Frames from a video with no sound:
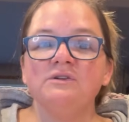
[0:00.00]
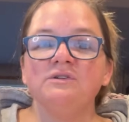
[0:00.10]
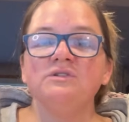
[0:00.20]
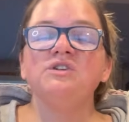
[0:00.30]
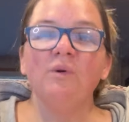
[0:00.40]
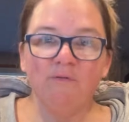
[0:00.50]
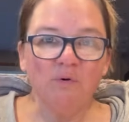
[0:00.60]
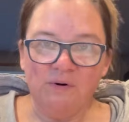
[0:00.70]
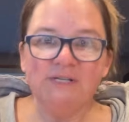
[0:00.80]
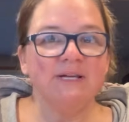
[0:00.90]
So of
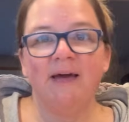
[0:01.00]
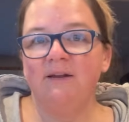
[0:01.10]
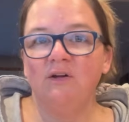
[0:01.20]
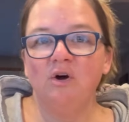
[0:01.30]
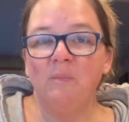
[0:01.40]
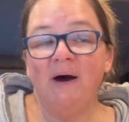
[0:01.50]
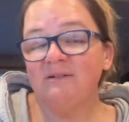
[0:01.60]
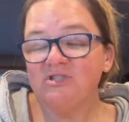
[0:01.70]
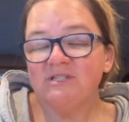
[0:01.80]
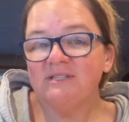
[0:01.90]
course I had to go back
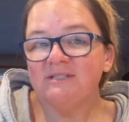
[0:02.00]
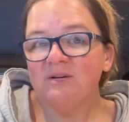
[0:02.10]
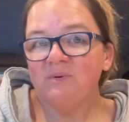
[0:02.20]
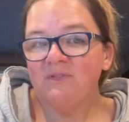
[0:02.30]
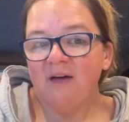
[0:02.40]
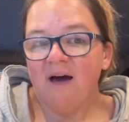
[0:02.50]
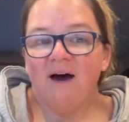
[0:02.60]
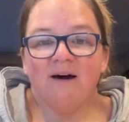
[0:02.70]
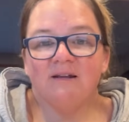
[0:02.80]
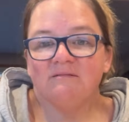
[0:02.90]
just to see what they
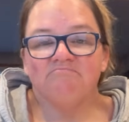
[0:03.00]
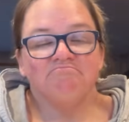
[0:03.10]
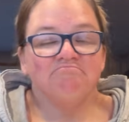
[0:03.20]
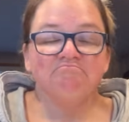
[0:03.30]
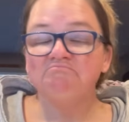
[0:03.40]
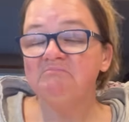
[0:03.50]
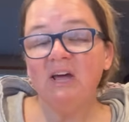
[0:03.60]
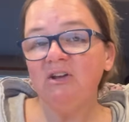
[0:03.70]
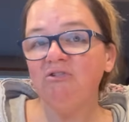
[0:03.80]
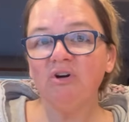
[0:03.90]
had and
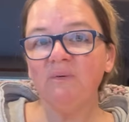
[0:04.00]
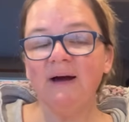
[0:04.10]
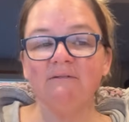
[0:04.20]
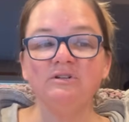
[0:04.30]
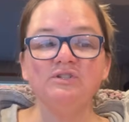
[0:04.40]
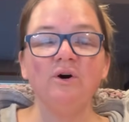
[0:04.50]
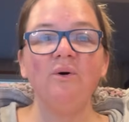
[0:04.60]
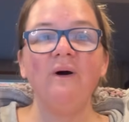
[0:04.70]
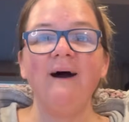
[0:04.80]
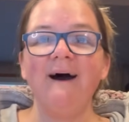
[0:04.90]
to look around.
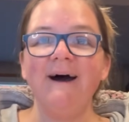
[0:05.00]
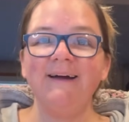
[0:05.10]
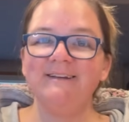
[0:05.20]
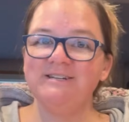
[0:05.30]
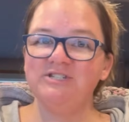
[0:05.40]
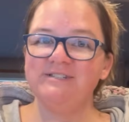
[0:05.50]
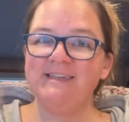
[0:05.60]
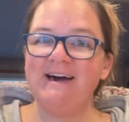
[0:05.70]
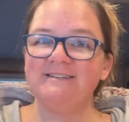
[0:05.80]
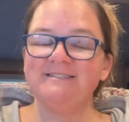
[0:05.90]
So I did just
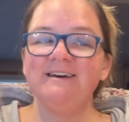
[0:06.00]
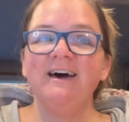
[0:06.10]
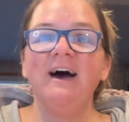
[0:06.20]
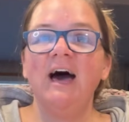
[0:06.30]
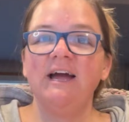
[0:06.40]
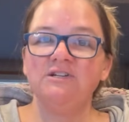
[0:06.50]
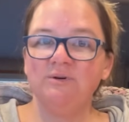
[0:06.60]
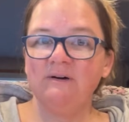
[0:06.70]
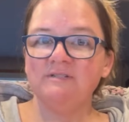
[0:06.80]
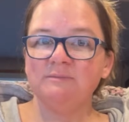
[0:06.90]
that. I do
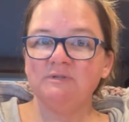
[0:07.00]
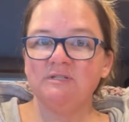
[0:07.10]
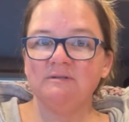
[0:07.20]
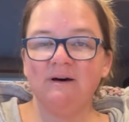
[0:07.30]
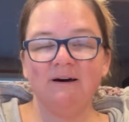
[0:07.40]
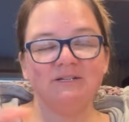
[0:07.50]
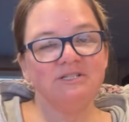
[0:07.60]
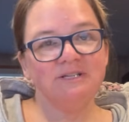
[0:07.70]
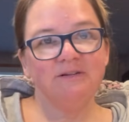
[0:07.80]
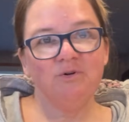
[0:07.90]
have some
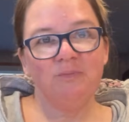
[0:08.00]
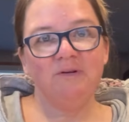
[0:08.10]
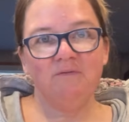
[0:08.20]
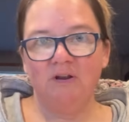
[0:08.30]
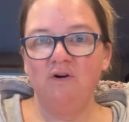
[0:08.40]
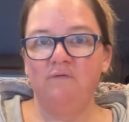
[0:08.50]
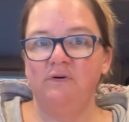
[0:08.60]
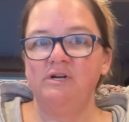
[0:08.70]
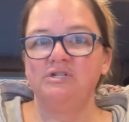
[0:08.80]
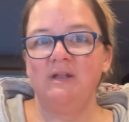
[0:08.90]
just a little bit of video
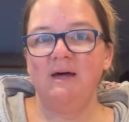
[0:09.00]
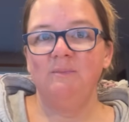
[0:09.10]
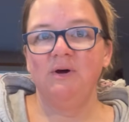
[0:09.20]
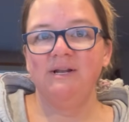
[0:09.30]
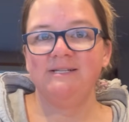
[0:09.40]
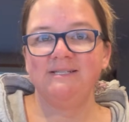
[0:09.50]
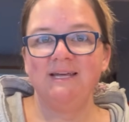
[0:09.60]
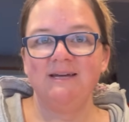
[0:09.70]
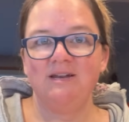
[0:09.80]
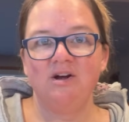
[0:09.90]
footage that I am going to
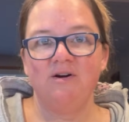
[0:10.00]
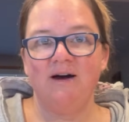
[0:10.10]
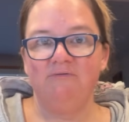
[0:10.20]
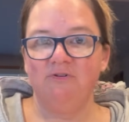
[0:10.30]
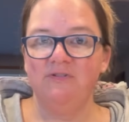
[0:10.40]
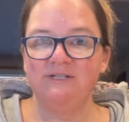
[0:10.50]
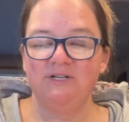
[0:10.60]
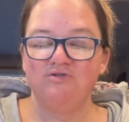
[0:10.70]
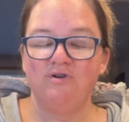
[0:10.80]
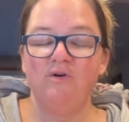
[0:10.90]
sneak in here after this
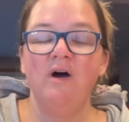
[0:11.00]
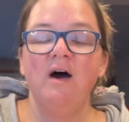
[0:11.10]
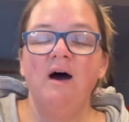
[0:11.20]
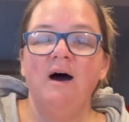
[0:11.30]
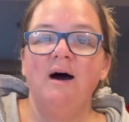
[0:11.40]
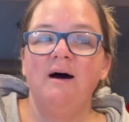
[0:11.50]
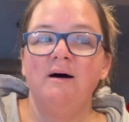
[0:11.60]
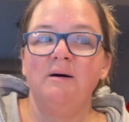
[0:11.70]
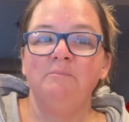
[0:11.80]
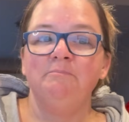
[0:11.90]
intro,
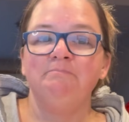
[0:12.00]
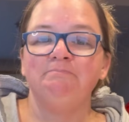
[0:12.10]
and